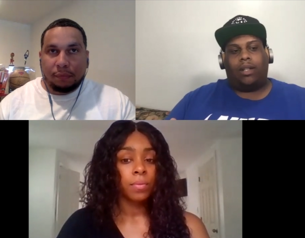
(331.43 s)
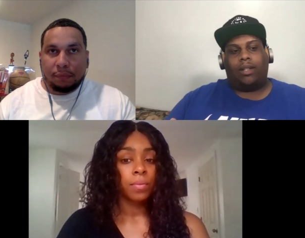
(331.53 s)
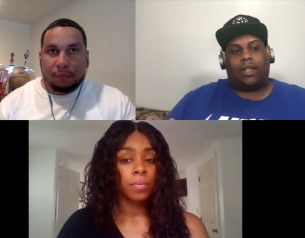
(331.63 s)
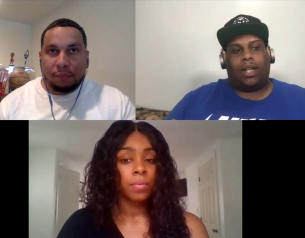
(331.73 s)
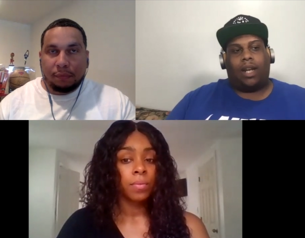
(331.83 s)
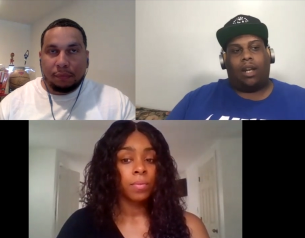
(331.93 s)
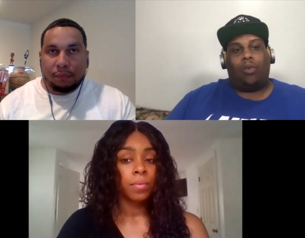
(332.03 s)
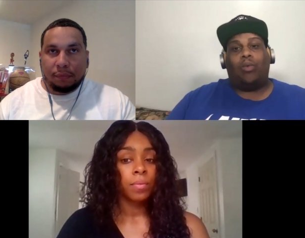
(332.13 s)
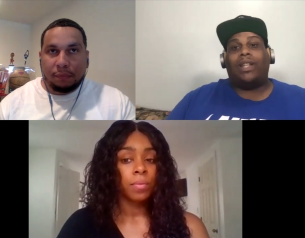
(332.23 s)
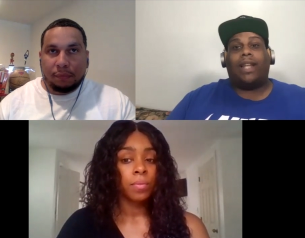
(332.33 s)

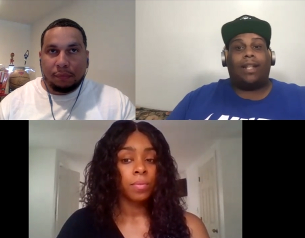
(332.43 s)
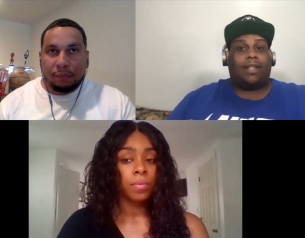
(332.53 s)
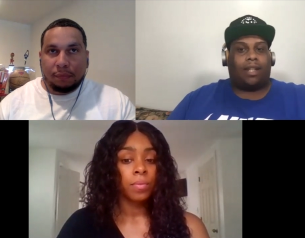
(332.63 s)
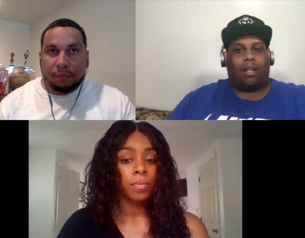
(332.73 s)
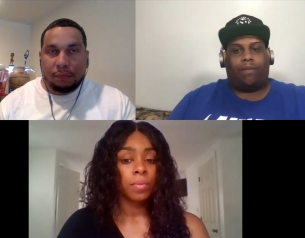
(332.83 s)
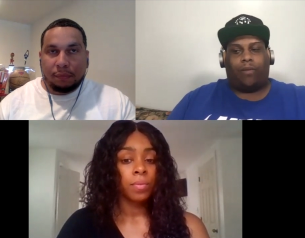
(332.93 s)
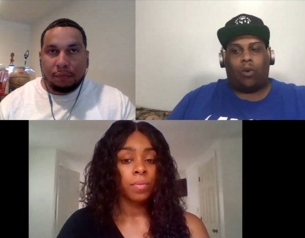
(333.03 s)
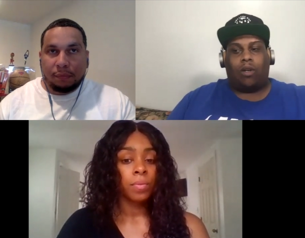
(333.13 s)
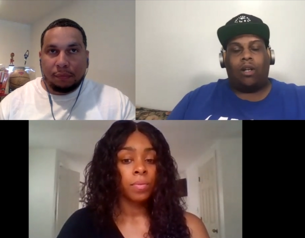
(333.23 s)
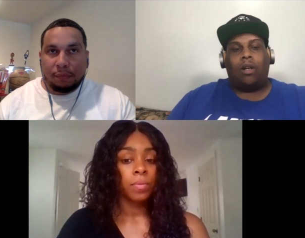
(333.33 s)
Speaker 1: Understand what they stand
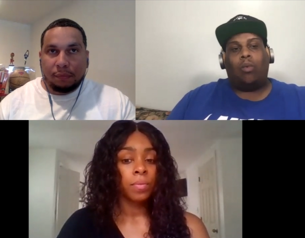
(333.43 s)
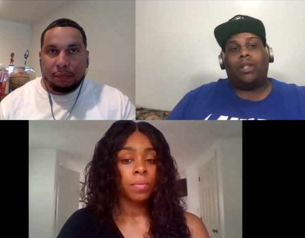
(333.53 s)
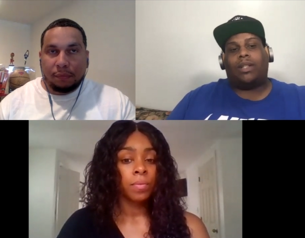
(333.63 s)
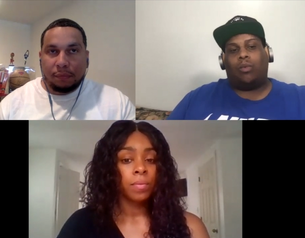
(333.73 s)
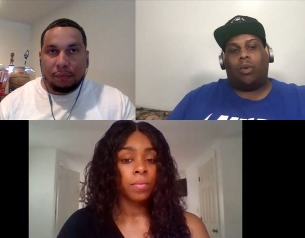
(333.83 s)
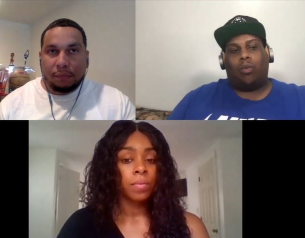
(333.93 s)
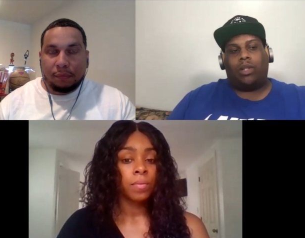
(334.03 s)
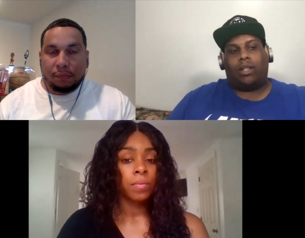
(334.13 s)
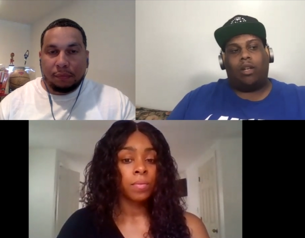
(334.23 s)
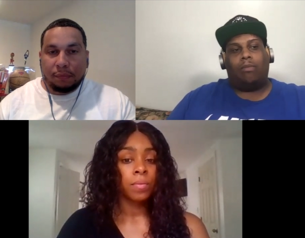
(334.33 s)
for. What's
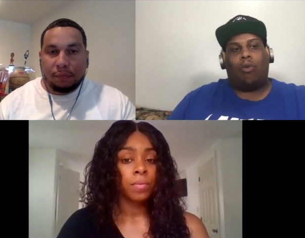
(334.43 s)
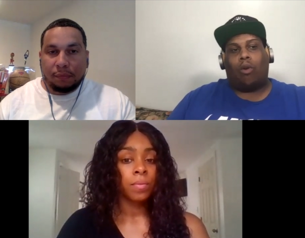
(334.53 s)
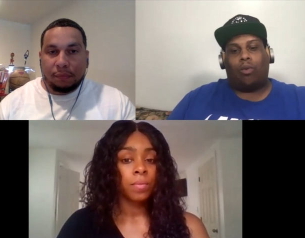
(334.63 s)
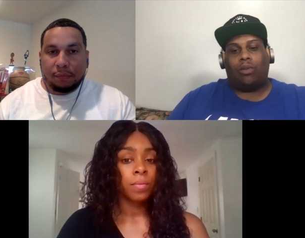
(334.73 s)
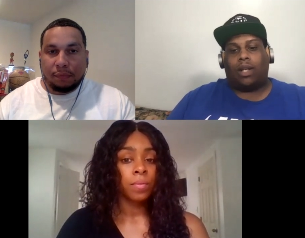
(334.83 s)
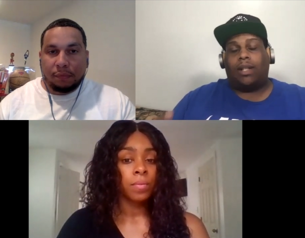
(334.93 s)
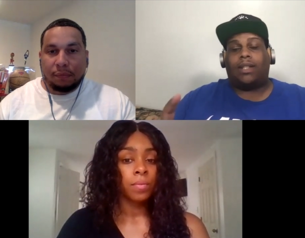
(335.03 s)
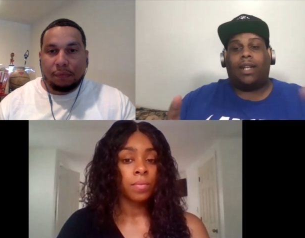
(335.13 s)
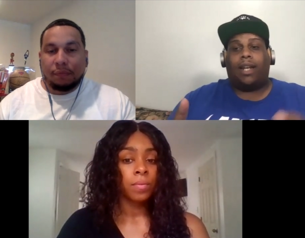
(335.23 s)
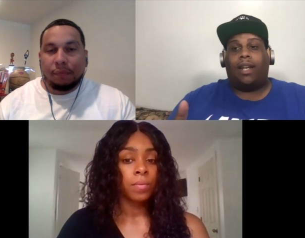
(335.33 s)
what's their morals.
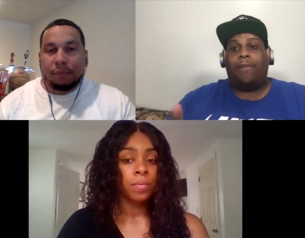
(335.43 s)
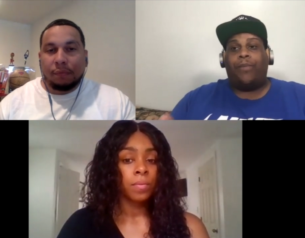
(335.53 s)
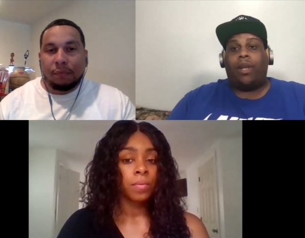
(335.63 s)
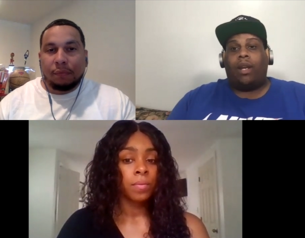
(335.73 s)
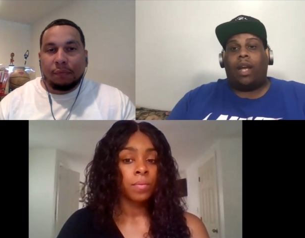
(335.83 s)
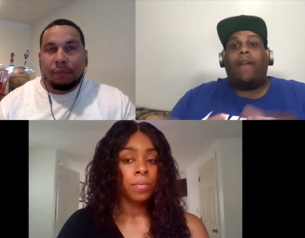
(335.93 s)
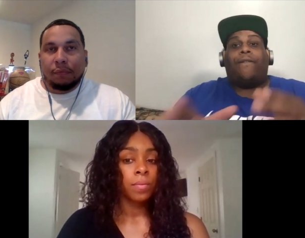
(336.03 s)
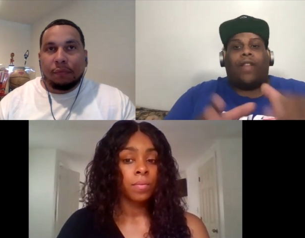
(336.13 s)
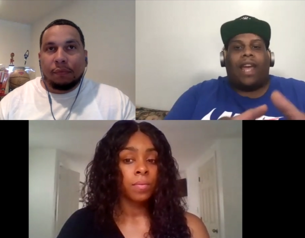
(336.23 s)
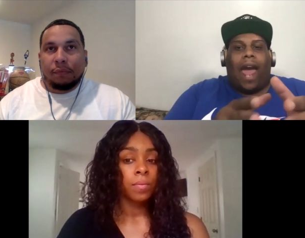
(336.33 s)
Understand
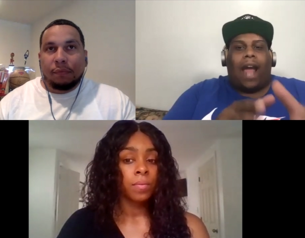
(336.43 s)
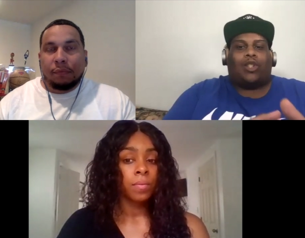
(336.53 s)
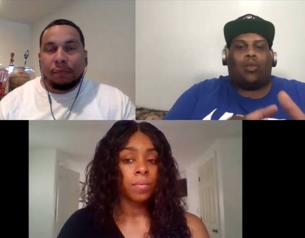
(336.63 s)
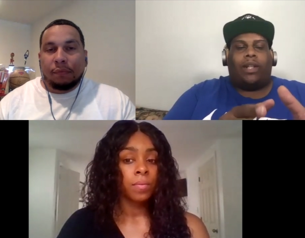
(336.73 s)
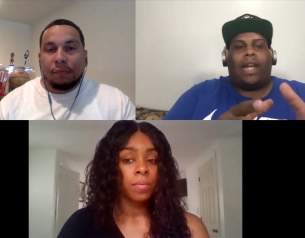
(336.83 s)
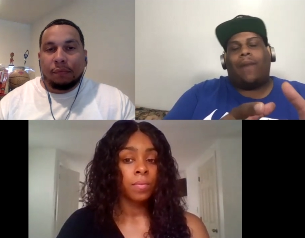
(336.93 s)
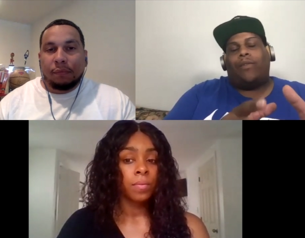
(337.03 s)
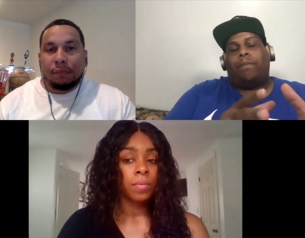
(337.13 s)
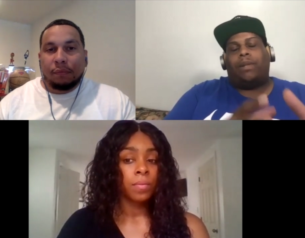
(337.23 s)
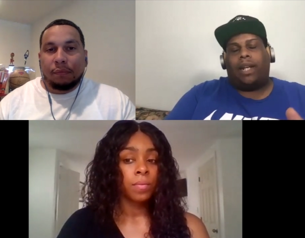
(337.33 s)
if they actually
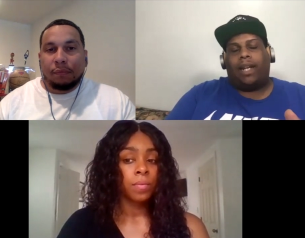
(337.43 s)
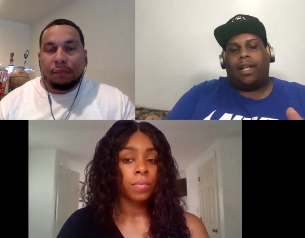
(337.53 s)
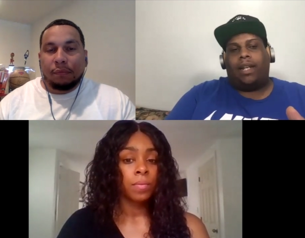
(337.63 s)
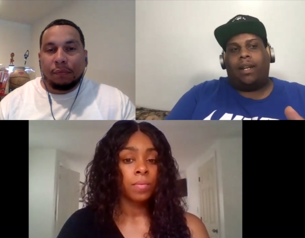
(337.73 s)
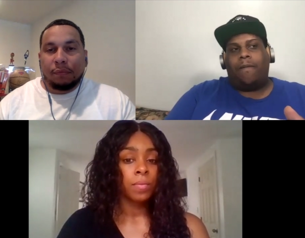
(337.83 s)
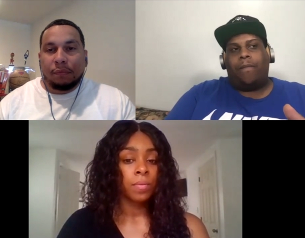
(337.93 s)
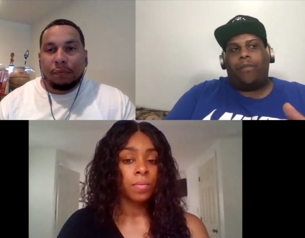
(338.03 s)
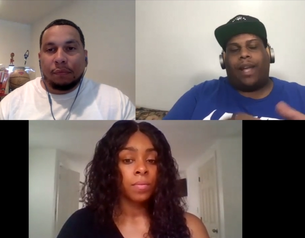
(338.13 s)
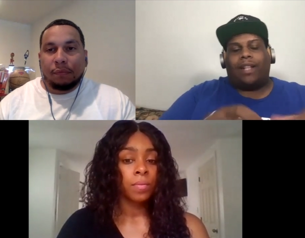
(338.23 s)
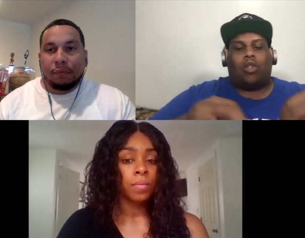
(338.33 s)
have a plan
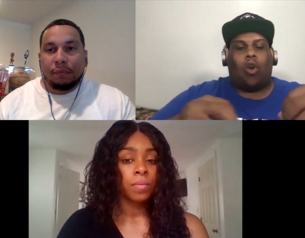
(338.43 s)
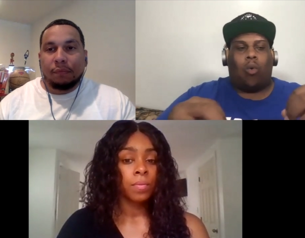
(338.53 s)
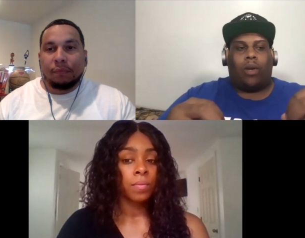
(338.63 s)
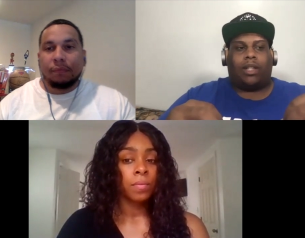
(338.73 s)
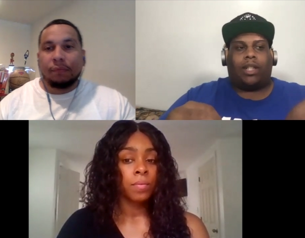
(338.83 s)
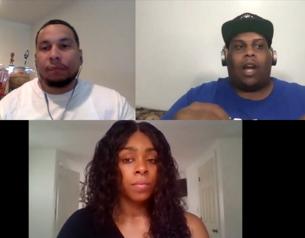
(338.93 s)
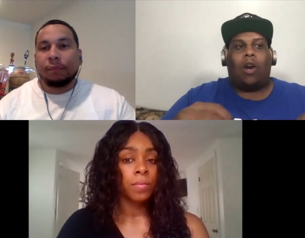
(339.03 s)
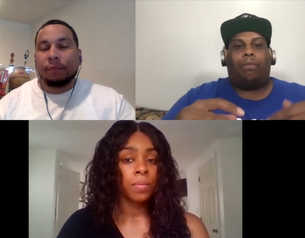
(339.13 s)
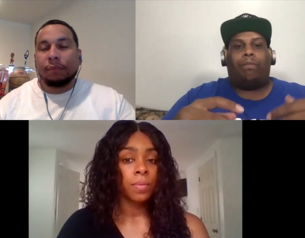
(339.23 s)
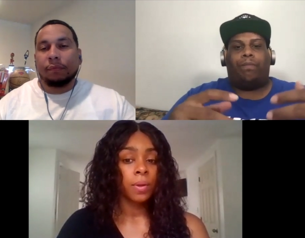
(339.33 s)
that's going to
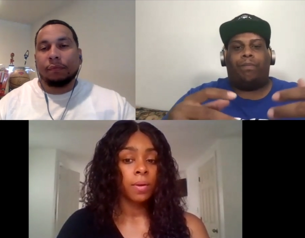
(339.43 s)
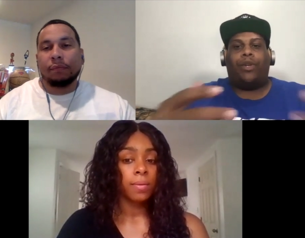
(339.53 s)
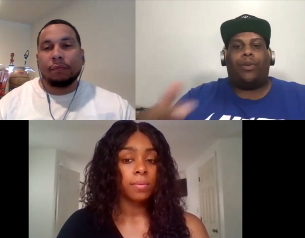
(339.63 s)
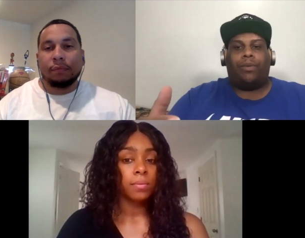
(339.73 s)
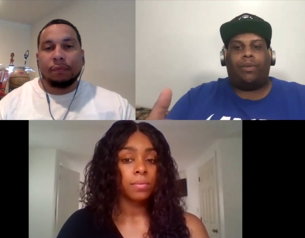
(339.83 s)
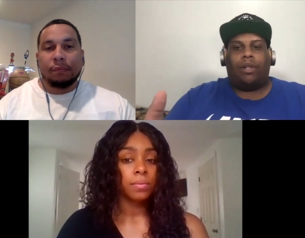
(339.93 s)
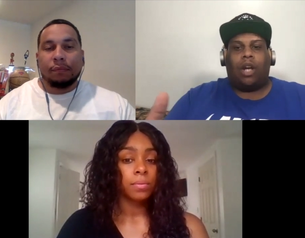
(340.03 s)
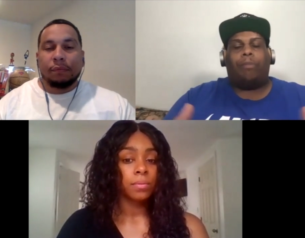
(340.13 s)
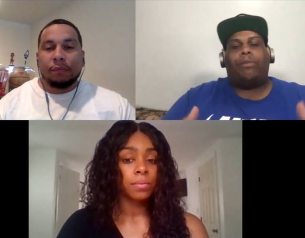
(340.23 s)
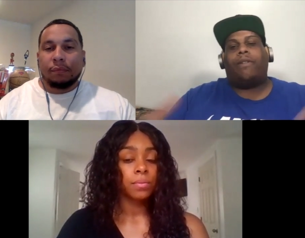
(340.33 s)
help you,
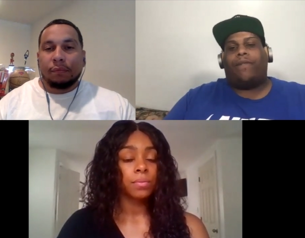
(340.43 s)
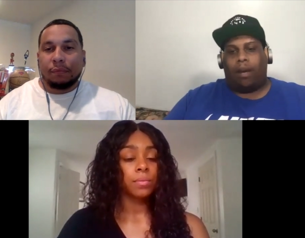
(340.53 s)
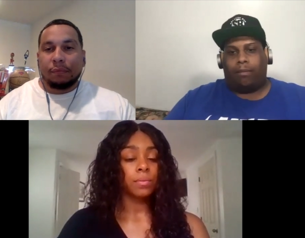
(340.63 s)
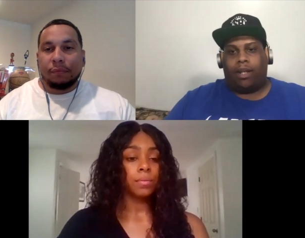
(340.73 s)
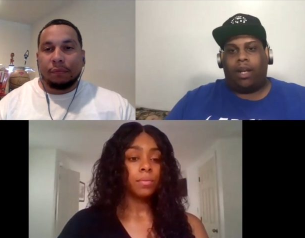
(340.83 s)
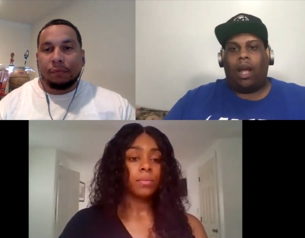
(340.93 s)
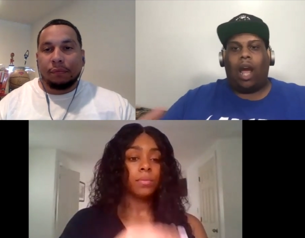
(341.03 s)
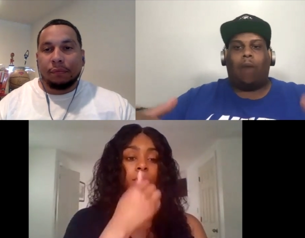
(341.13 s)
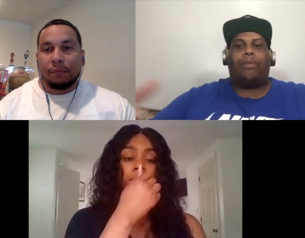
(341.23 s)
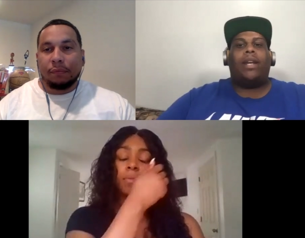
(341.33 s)
help your family,
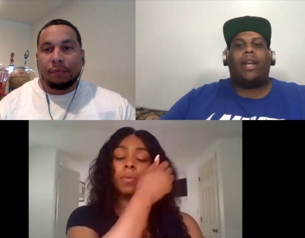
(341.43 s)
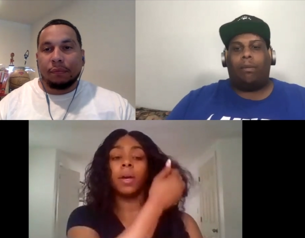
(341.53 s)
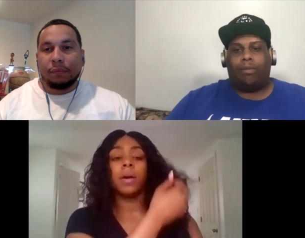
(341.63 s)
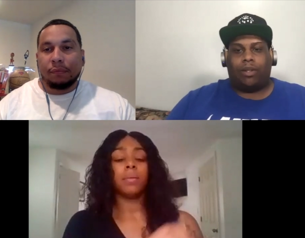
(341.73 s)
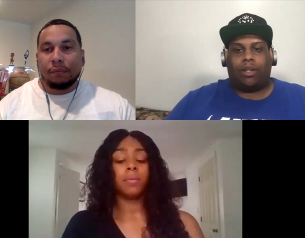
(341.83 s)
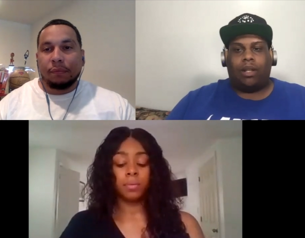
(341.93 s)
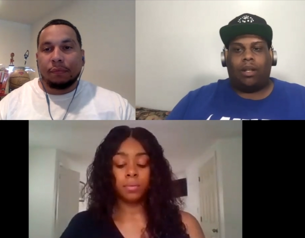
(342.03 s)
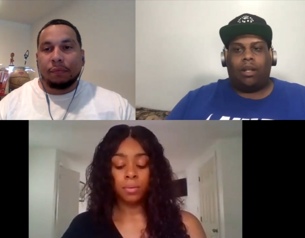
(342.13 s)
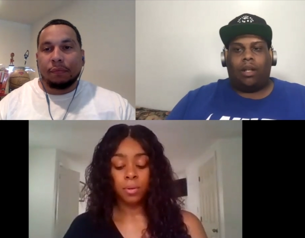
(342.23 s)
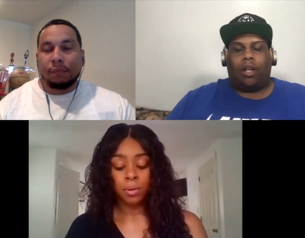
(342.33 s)
help your neighbors.
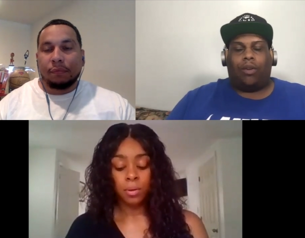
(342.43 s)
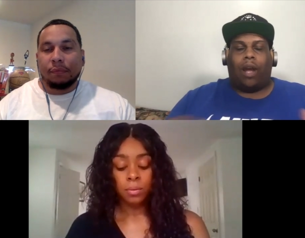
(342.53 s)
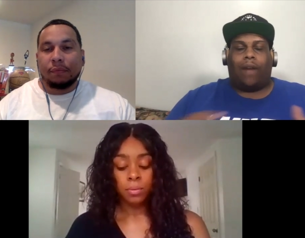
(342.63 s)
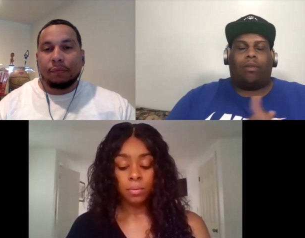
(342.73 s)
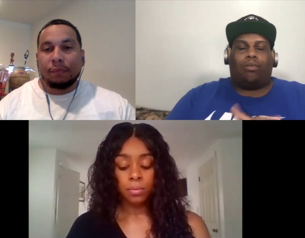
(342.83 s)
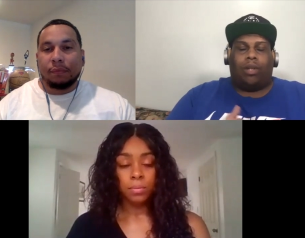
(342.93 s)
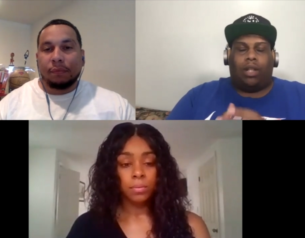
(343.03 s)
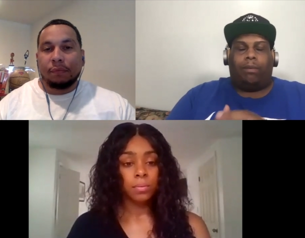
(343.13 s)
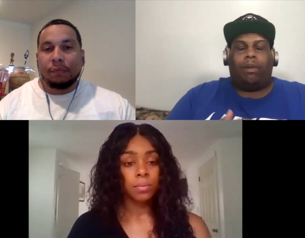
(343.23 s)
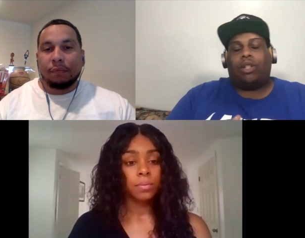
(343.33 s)
You know, you have to
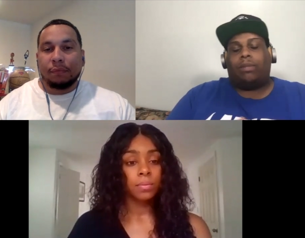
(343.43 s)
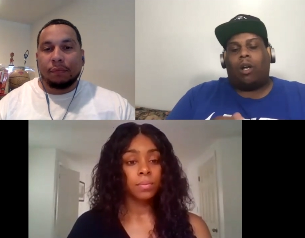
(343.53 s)
really be